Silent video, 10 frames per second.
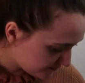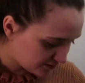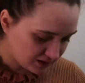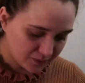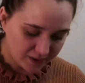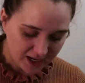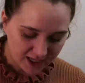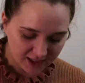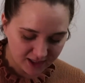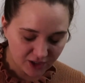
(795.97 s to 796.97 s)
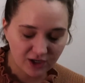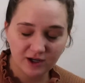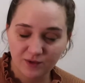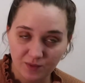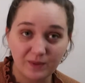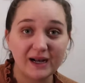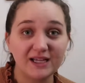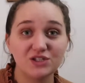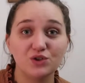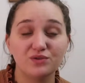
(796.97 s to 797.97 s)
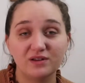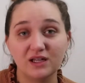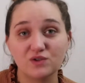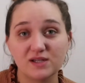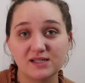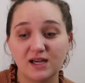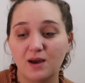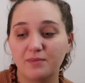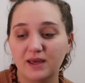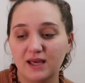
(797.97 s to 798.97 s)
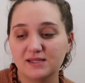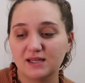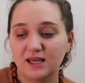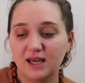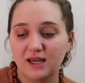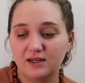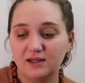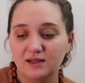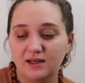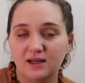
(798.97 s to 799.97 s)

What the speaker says: for liquid eyeliner, when I do feel like dressing up, is again